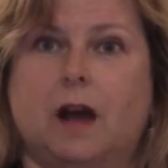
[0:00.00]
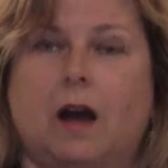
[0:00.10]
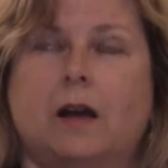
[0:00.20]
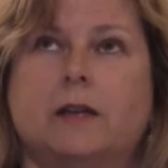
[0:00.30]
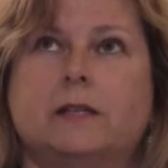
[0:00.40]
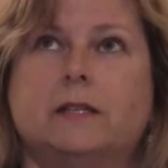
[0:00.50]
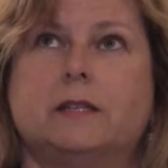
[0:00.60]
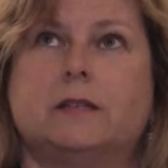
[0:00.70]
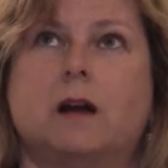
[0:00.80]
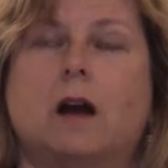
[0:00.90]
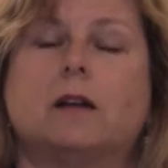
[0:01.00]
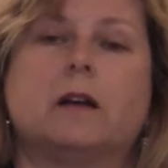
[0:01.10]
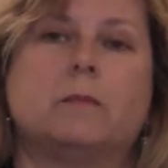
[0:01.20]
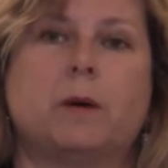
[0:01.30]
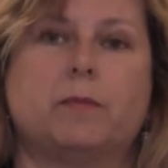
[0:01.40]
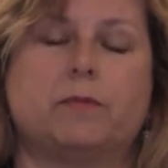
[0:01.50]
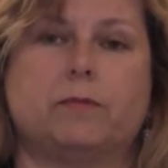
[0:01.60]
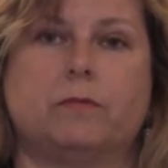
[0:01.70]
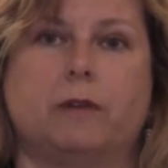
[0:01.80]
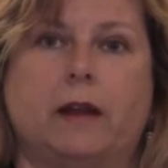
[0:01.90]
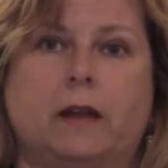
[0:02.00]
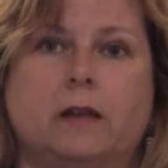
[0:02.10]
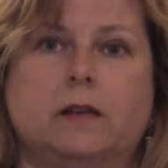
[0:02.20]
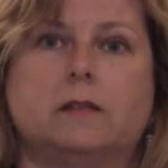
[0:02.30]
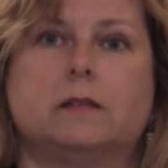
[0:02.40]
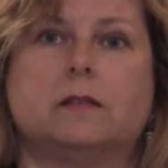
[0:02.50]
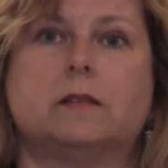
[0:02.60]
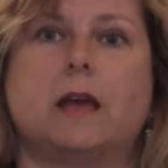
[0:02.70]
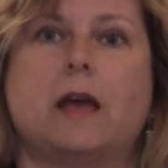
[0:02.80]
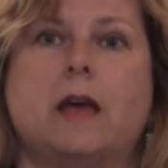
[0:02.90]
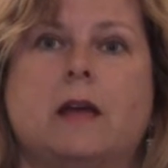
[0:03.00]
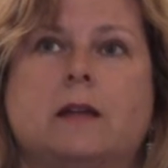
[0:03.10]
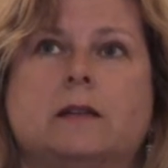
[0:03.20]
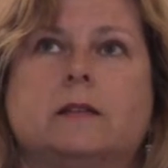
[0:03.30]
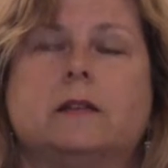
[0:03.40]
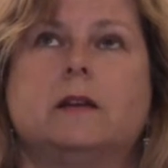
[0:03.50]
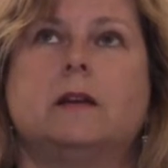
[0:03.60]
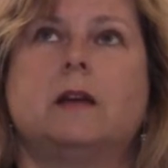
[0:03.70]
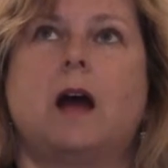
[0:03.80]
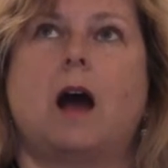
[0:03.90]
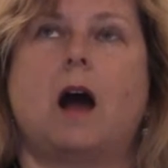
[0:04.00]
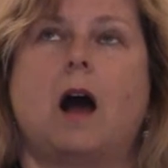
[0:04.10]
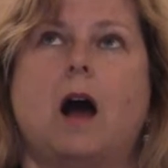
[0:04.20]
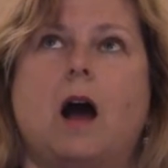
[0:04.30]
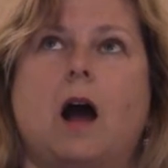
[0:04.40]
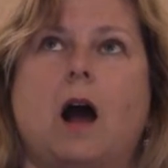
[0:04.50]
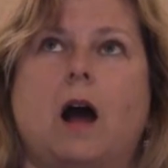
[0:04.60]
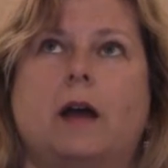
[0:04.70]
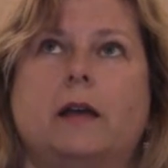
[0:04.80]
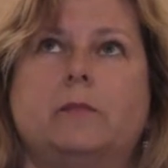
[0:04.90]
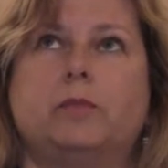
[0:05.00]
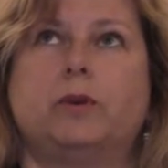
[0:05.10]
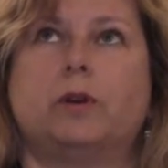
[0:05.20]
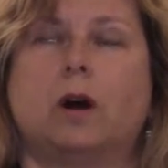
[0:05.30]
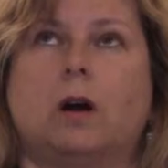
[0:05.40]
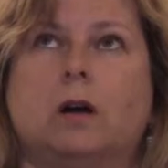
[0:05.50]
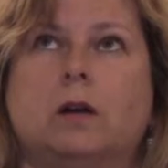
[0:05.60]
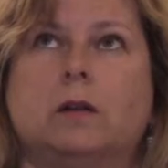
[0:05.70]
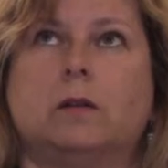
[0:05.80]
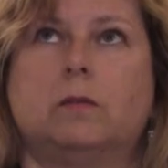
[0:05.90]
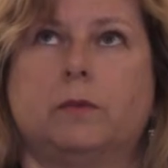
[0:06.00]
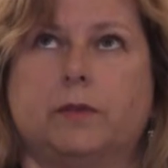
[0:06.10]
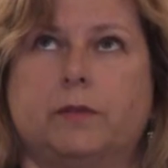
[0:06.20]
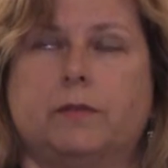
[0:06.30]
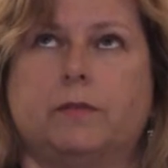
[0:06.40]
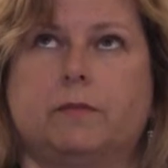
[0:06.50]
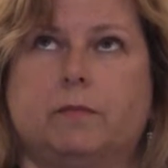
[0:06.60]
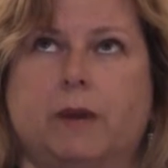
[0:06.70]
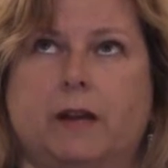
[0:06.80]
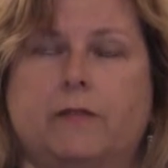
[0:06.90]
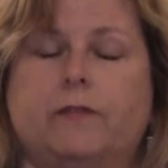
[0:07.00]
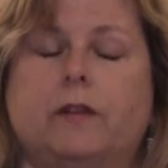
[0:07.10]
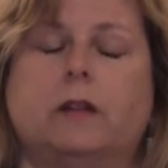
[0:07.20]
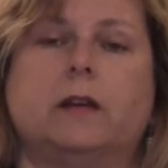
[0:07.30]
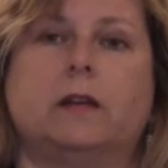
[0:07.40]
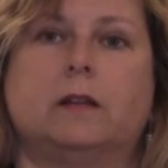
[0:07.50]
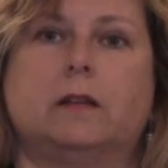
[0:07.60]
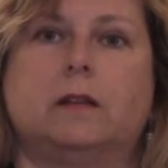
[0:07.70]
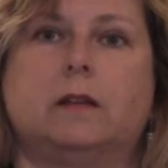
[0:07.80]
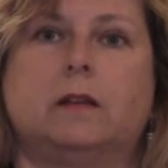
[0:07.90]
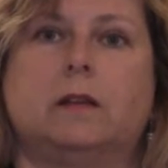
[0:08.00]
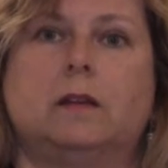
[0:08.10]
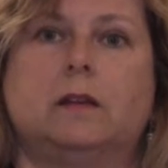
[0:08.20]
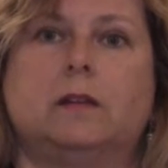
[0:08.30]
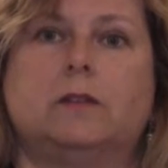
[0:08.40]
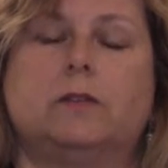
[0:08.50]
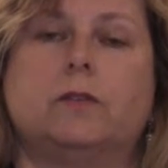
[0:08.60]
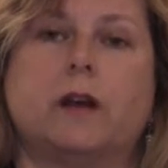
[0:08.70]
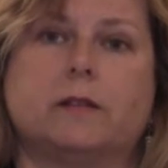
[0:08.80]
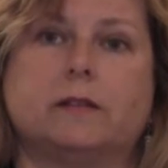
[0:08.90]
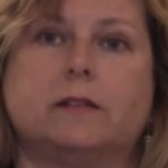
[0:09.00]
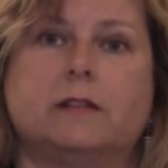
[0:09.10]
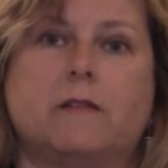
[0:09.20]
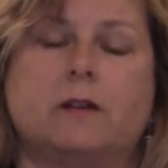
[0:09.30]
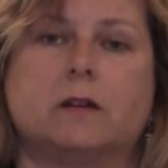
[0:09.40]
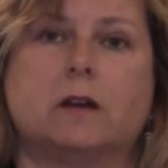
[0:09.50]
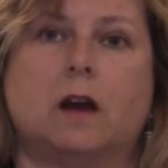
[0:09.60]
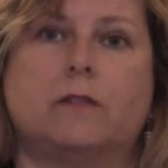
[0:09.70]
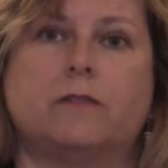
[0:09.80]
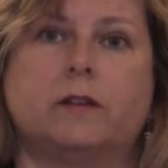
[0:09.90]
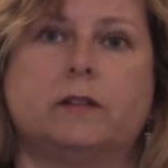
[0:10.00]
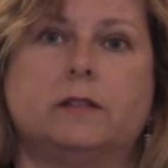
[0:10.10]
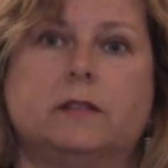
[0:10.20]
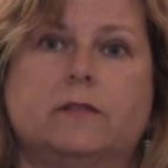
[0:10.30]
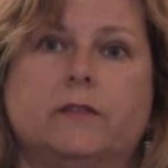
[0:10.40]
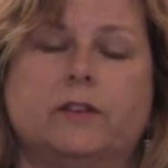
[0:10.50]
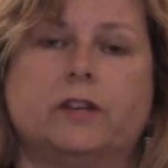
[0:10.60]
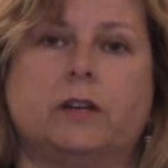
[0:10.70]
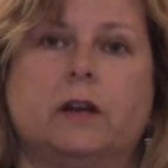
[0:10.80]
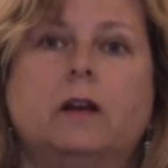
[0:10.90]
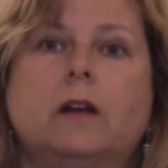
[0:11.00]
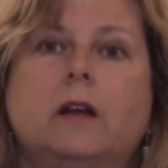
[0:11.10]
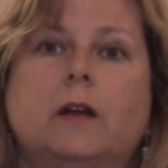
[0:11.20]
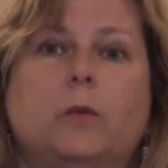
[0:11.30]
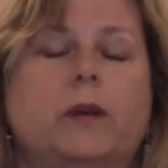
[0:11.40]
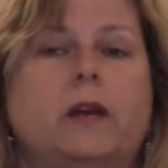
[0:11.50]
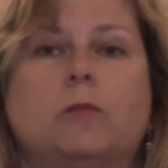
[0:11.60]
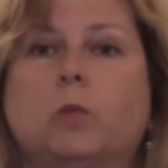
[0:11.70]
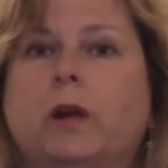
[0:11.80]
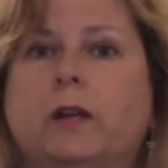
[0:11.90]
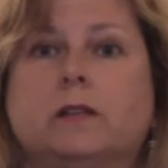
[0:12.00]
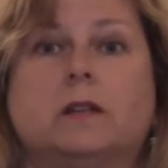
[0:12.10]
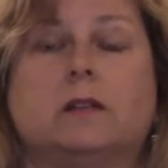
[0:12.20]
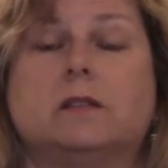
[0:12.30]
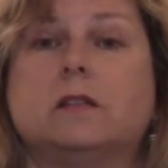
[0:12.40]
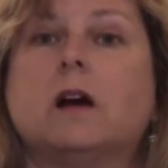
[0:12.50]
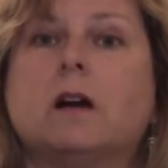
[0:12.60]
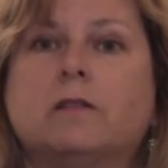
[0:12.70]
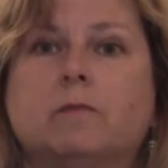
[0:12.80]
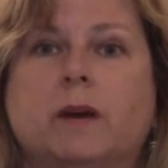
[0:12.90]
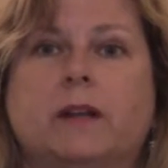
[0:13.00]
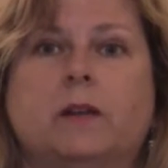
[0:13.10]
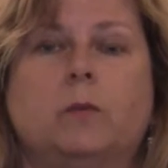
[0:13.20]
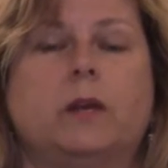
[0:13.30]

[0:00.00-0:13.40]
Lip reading: I did not come up through the ranks, and I had put on with my affiliate the 2007 conference in Virginia. We had raised a ton of money.